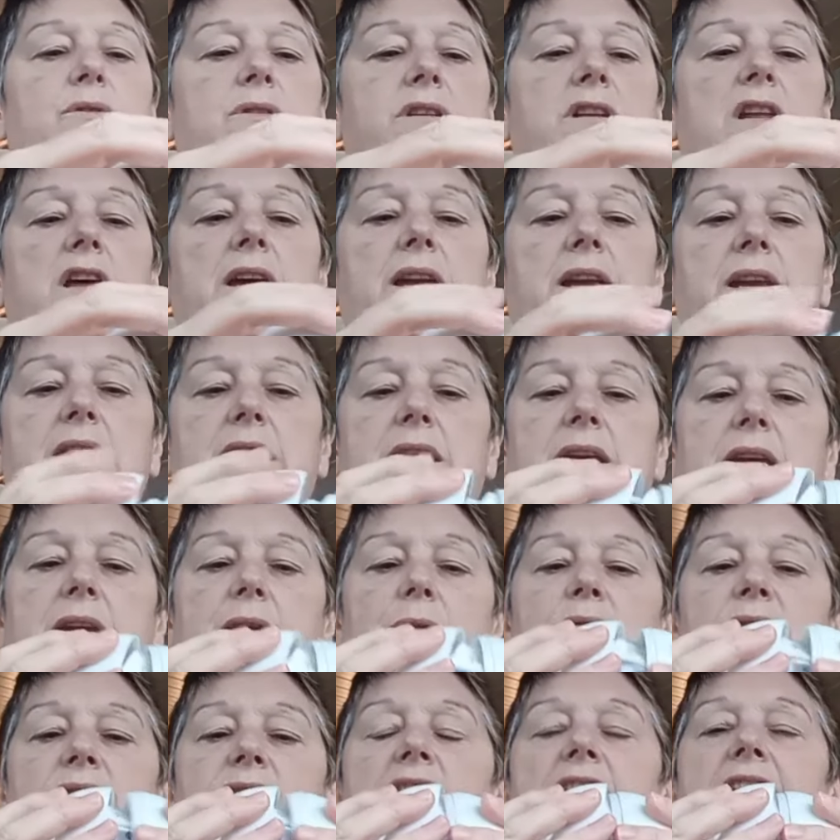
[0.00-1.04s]
was like
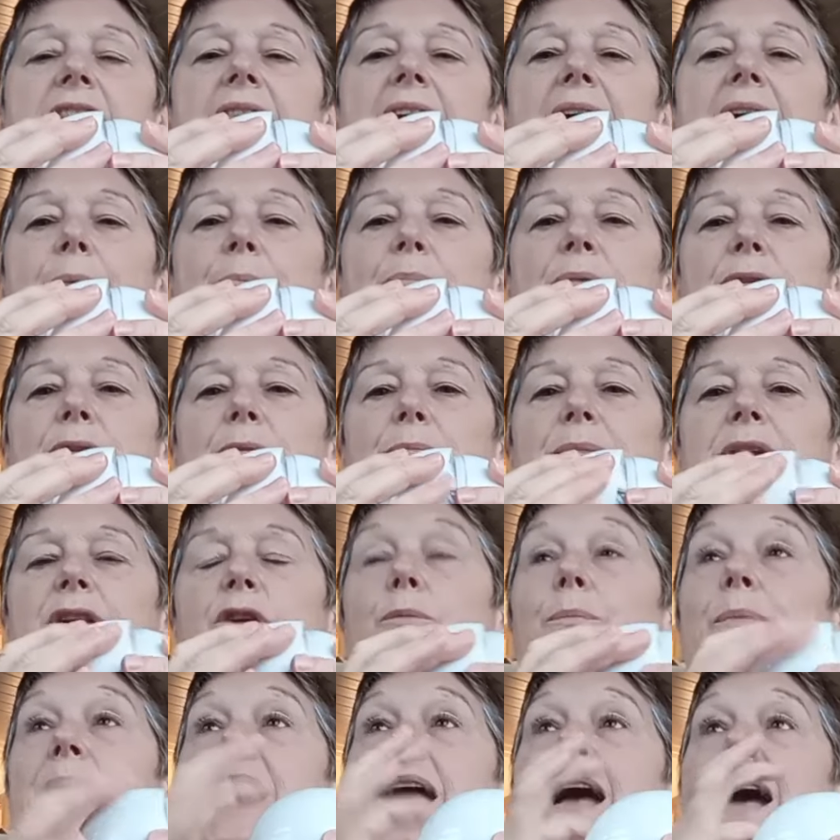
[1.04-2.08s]
it was like that, but the middle
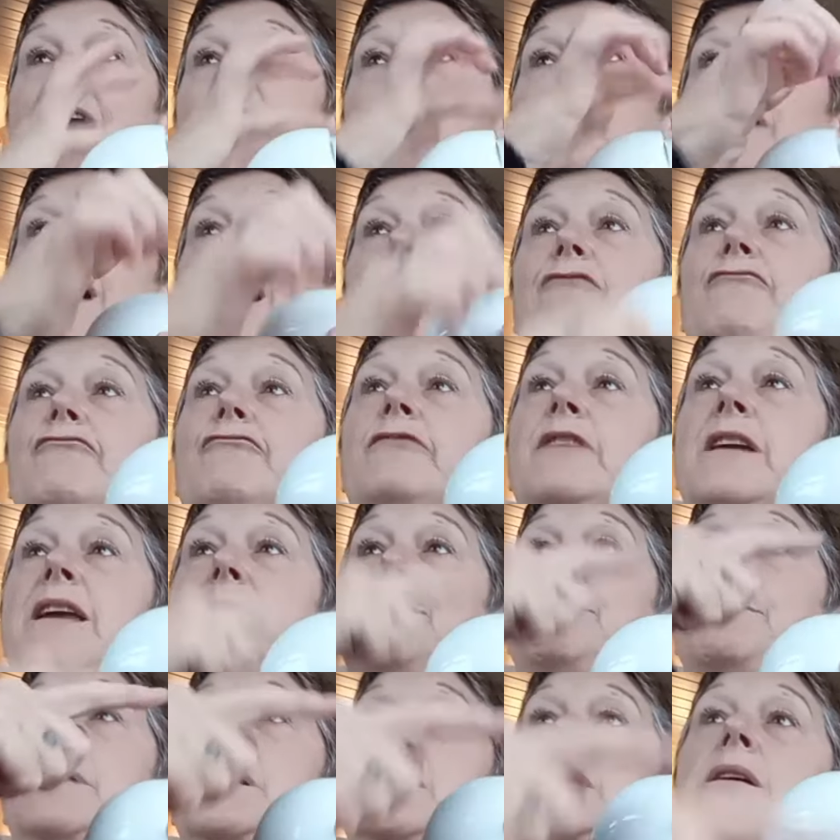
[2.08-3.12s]
bit had that
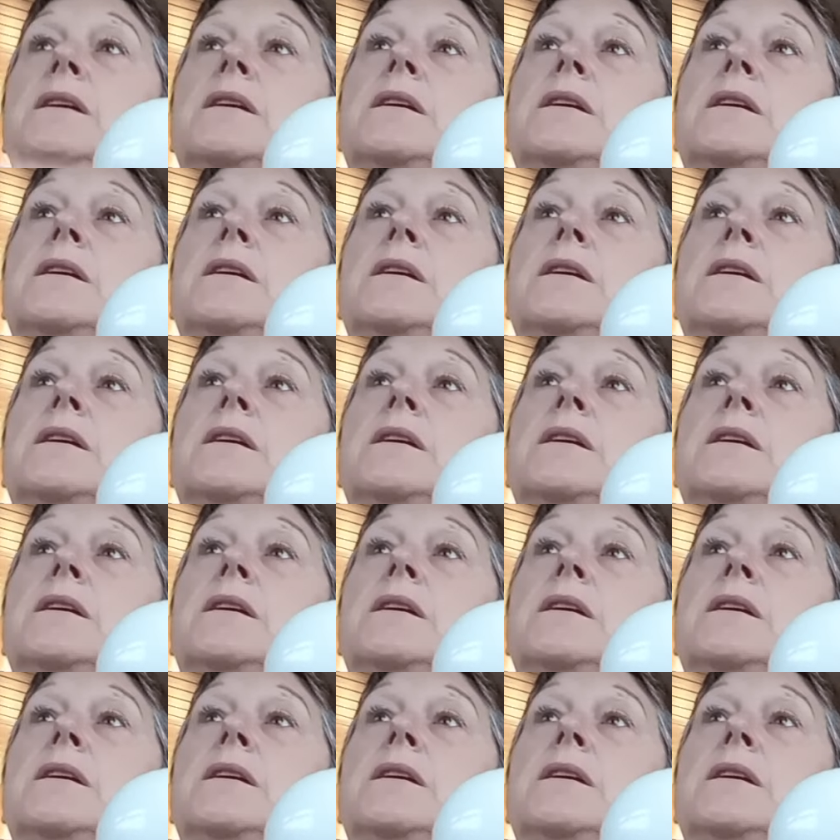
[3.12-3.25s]
rim,